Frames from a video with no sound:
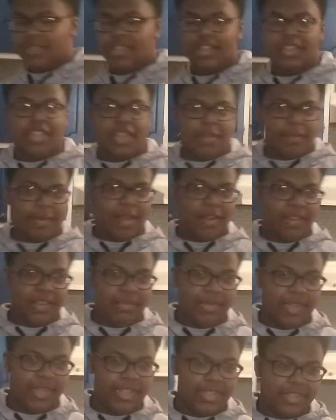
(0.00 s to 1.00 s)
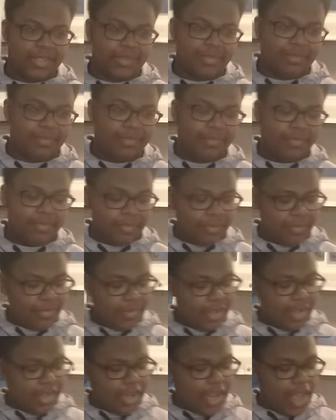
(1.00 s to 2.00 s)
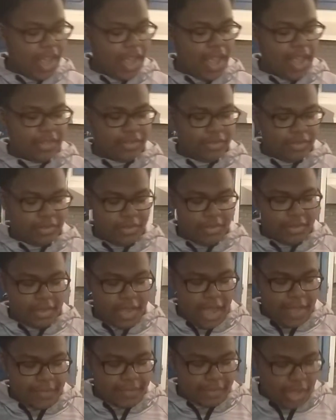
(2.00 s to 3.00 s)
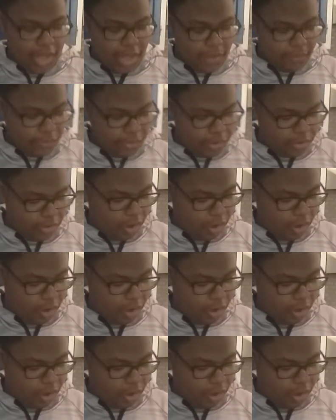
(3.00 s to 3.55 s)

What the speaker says: the brownie mix. Now as you guys, I have a little